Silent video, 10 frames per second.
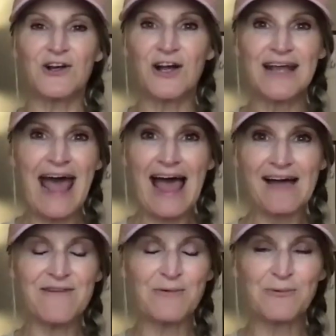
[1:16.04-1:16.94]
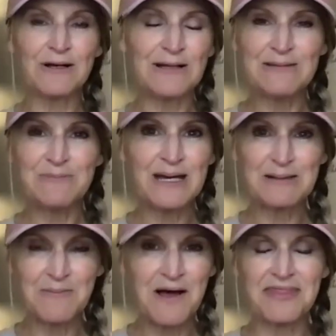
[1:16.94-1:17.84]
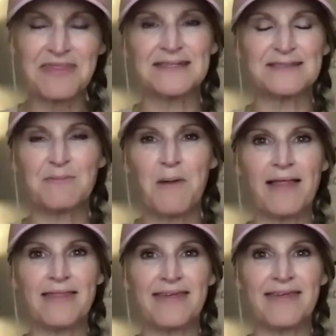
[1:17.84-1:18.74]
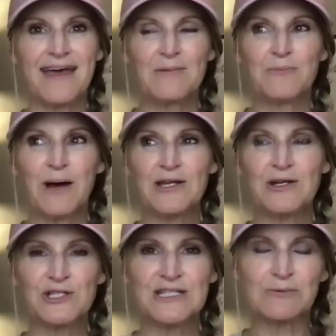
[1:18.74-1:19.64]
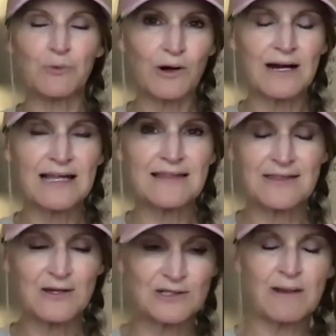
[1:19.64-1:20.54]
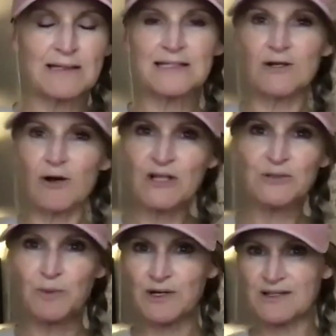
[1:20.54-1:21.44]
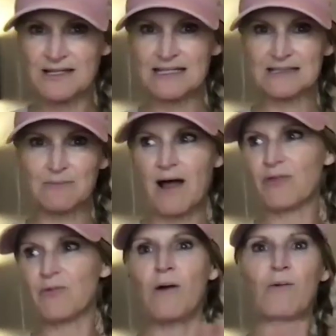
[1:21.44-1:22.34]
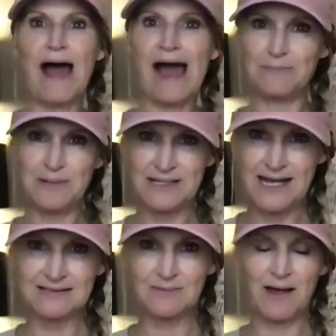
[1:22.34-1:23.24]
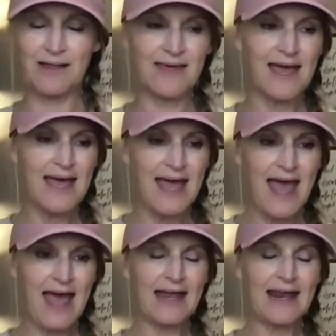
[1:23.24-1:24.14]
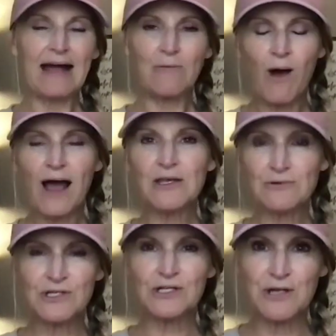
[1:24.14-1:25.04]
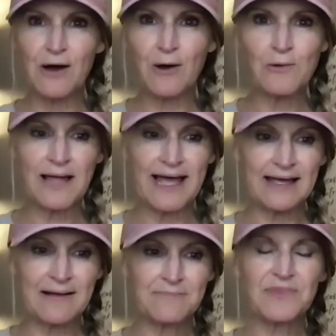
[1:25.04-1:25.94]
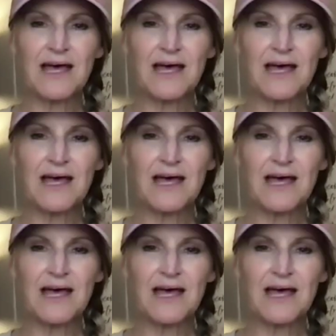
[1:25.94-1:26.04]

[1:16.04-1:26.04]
you're going to have a really big month this month, but you're just worried that there's been so much put in this month. What will happen next month? And I want you to know, like,